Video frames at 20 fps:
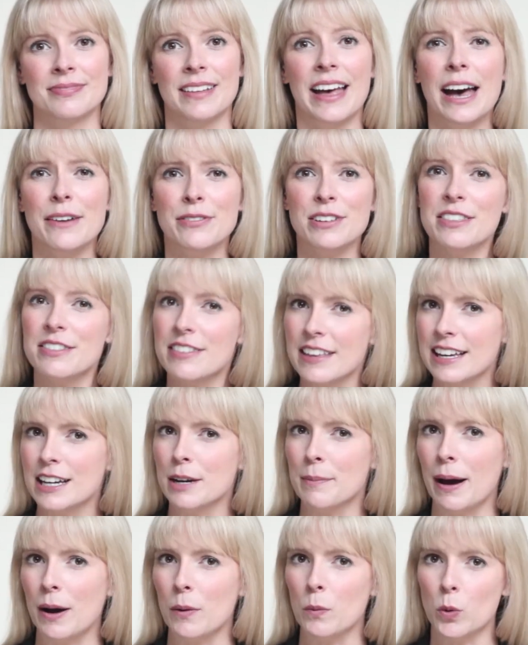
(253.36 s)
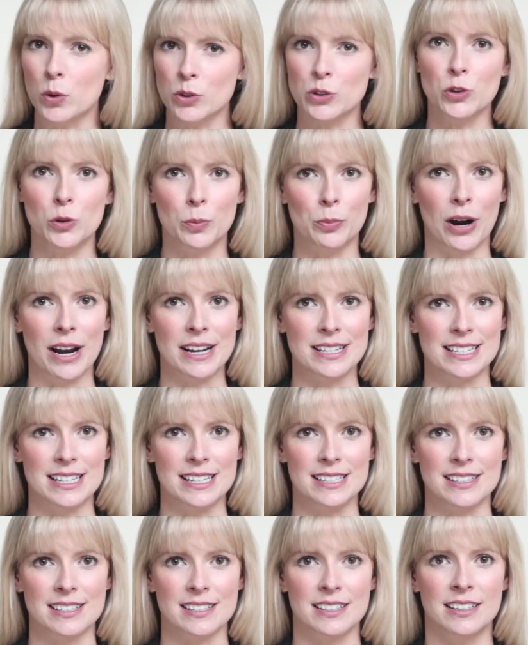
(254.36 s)
Have a think about what your brand
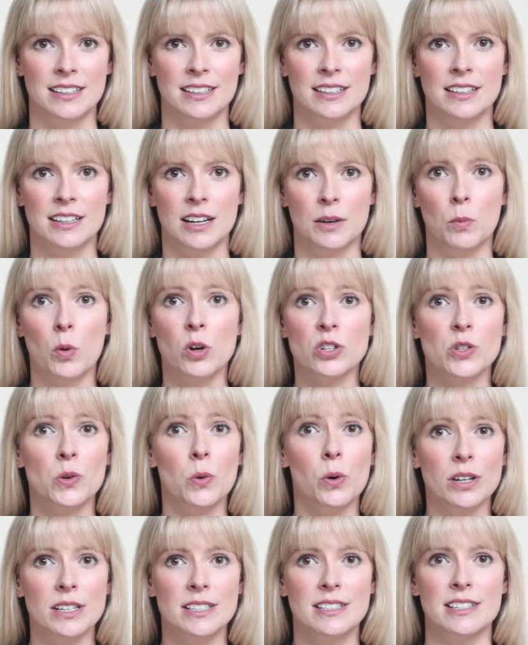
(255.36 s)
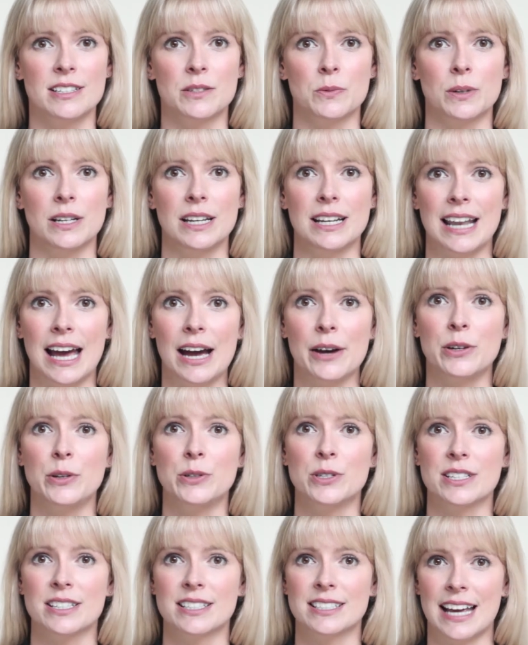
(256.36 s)
is and what qualities will allow you
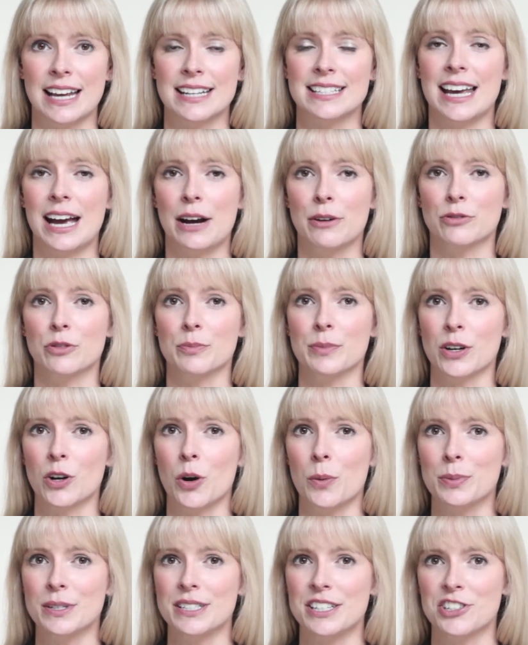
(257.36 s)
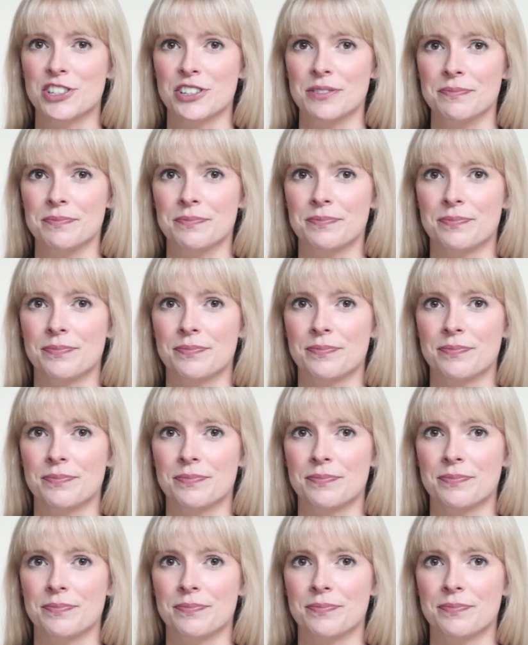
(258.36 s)
to stand out from the competition.